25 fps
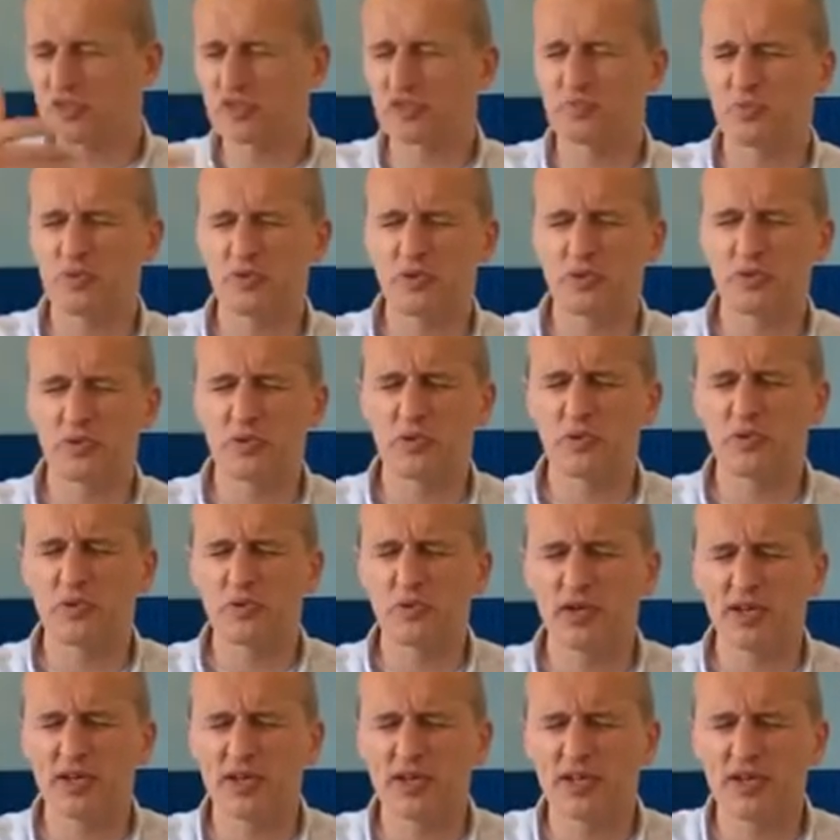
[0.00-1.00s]
Spirit will
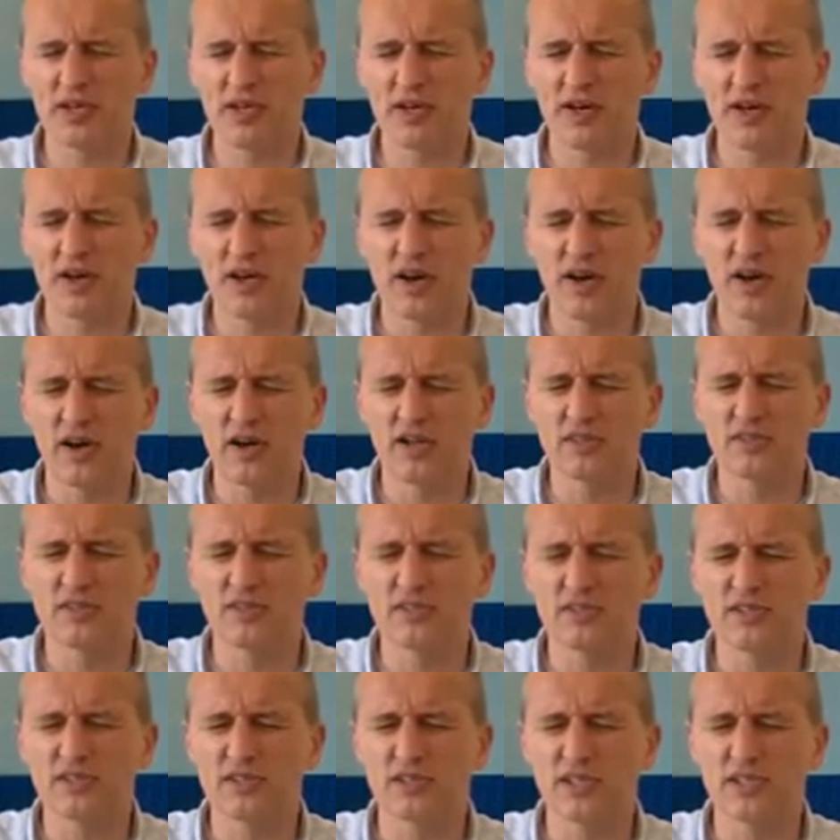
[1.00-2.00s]
quicken our hearts
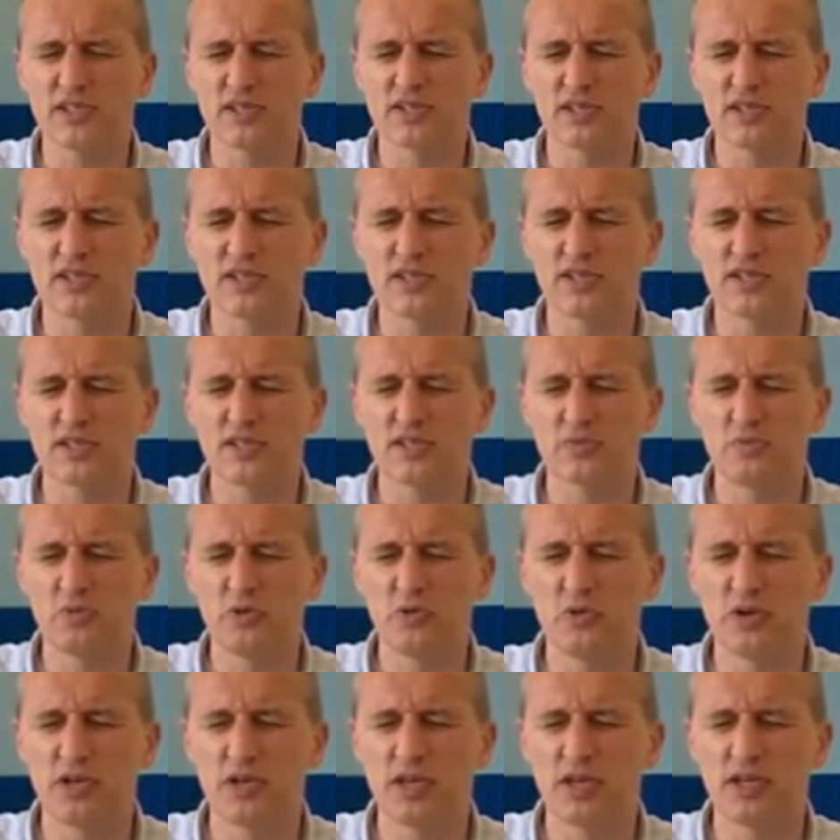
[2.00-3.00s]
and teach us this
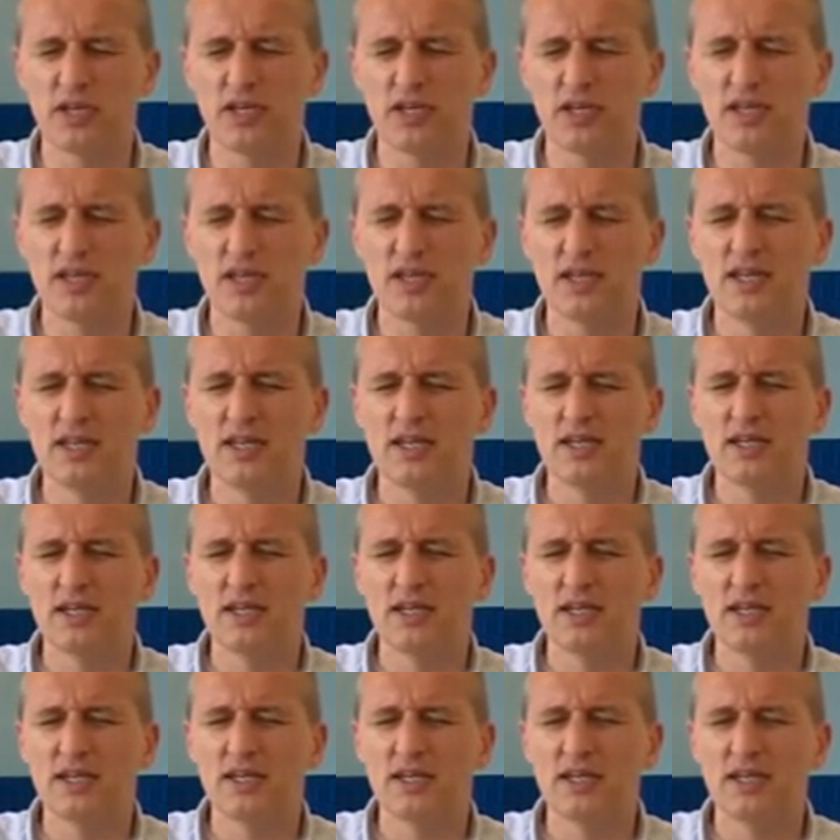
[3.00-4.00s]
morning,
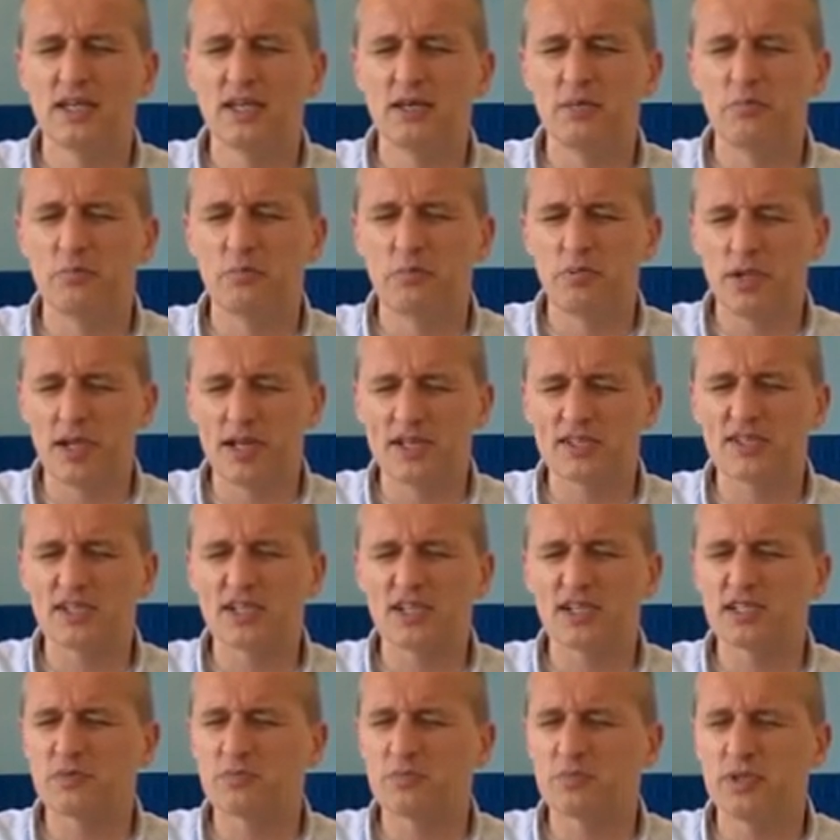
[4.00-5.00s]
and bless
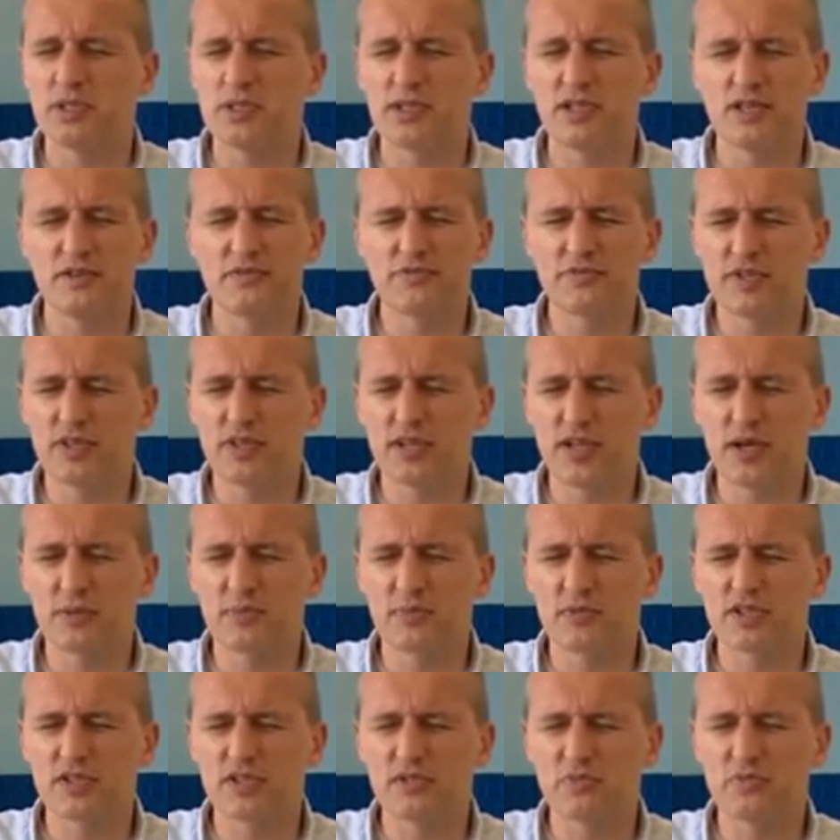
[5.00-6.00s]
us, be lifted
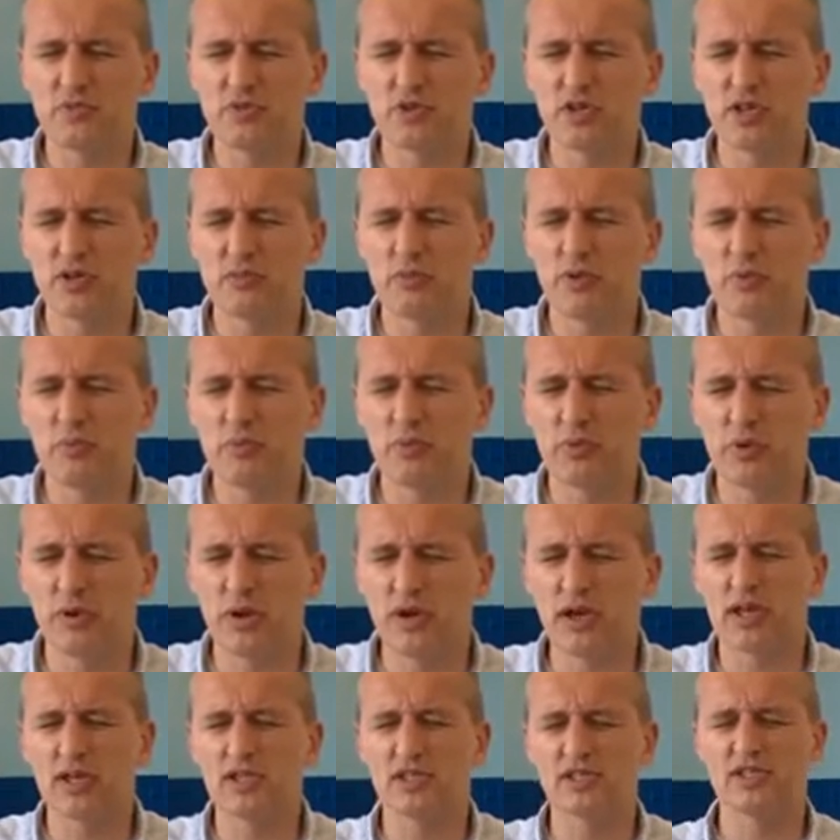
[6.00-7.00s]
up this morning, we
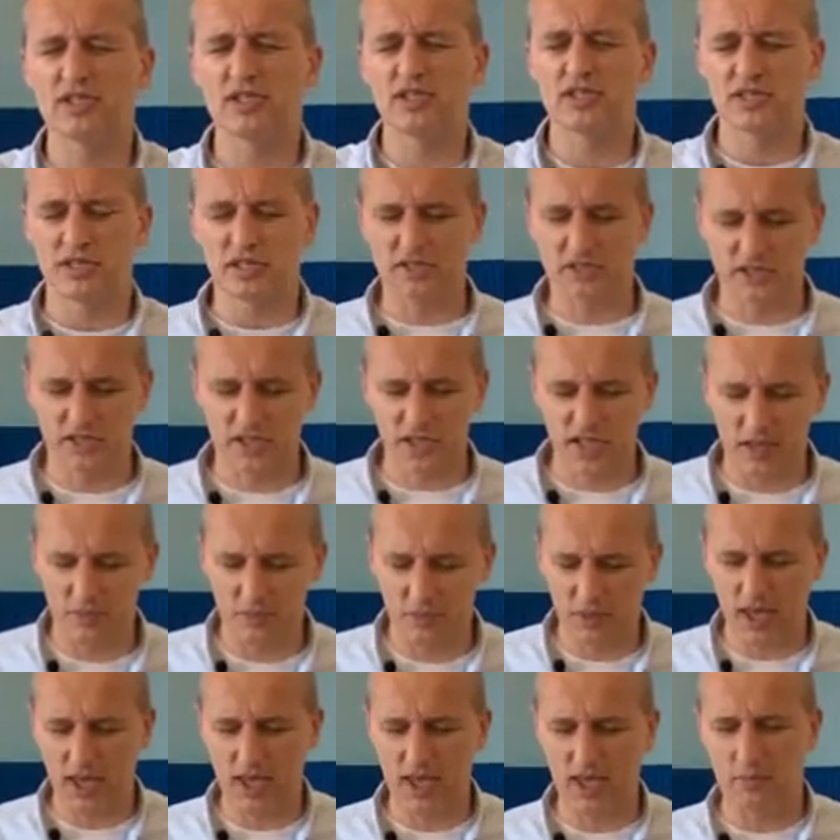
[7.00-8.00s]
pray in Jesus'
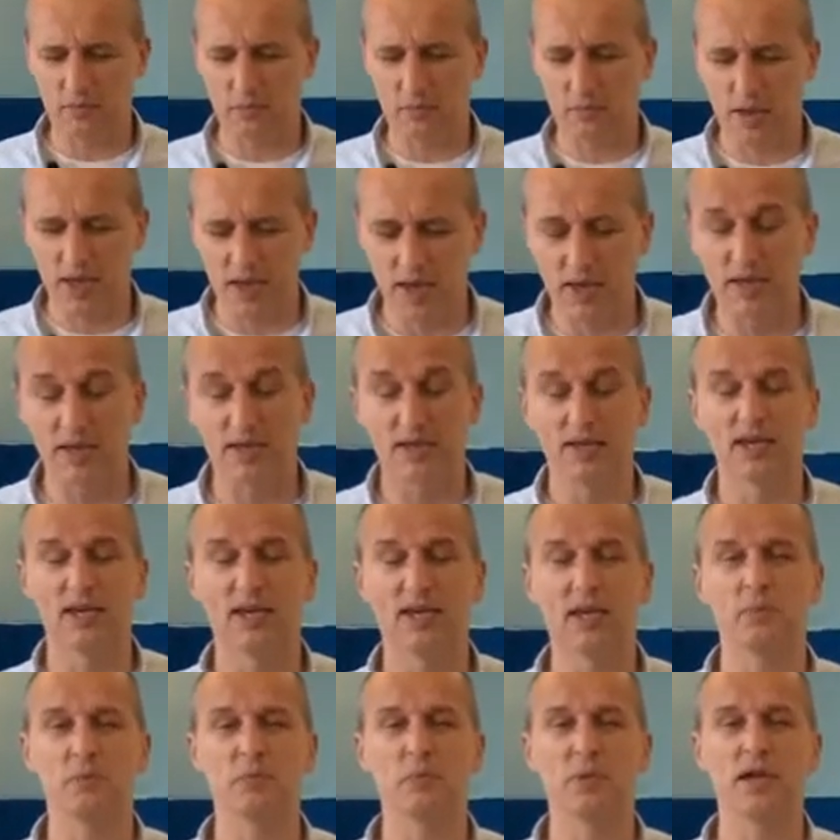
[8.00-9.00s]
name, amen,
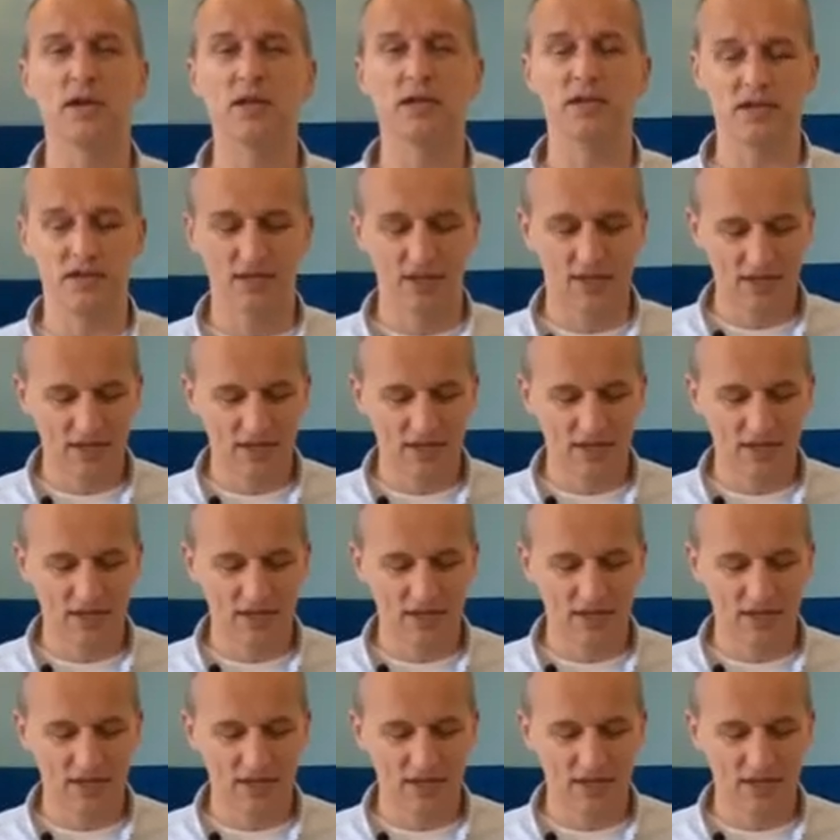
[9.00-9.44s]
amen.